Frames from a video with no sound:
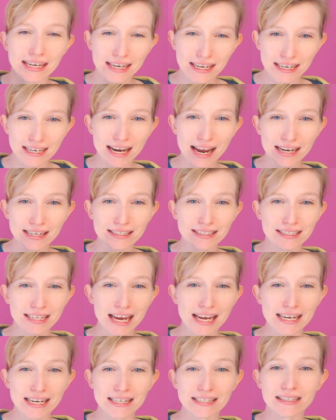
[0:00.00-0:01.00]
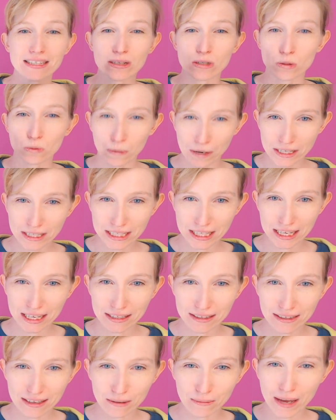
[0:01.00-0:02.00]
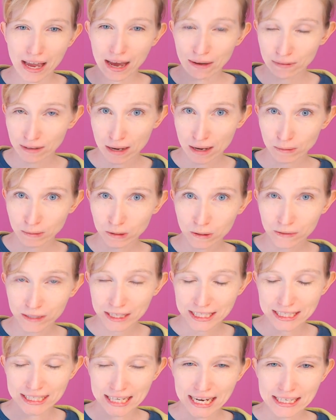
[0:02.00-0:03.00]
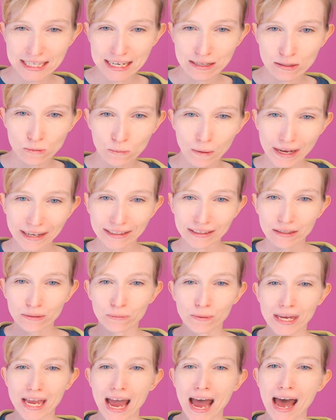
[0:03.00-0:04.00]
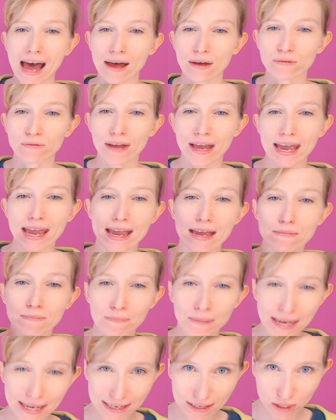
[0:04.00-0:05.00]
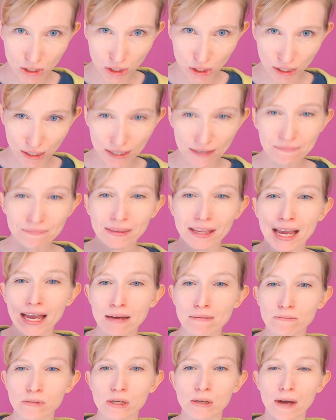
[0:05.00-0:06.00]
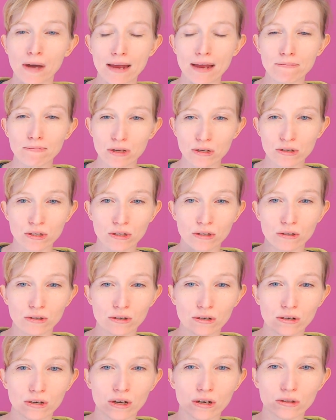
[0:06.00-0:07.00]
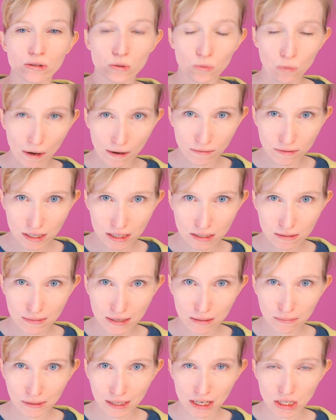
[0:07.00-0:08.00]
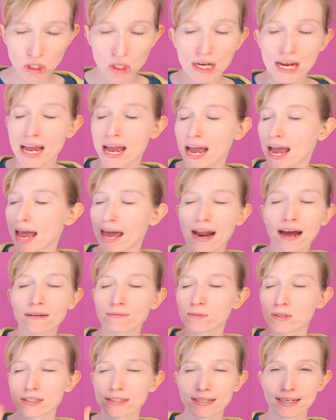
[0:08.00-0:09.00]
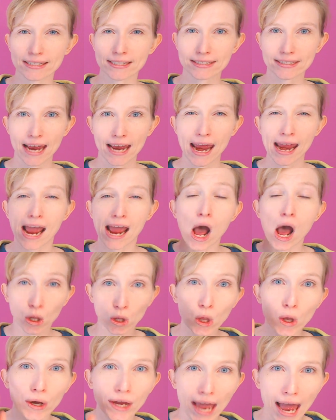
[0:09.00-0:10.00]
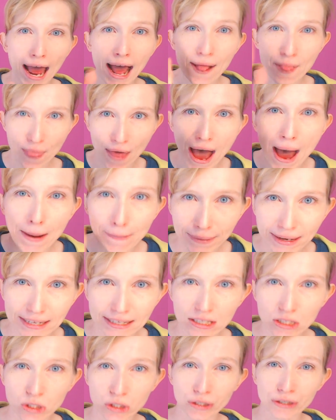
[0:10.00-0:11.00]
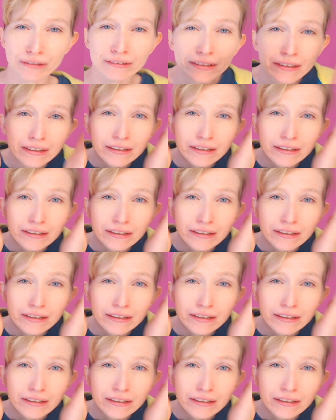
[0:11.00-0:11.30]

Next date is the 20th, and we have a couple on this date as well. We have a Pikachu, Mew and Mewtwo 12-centimeter plush. And I'm just going to say, look at that Pikachu.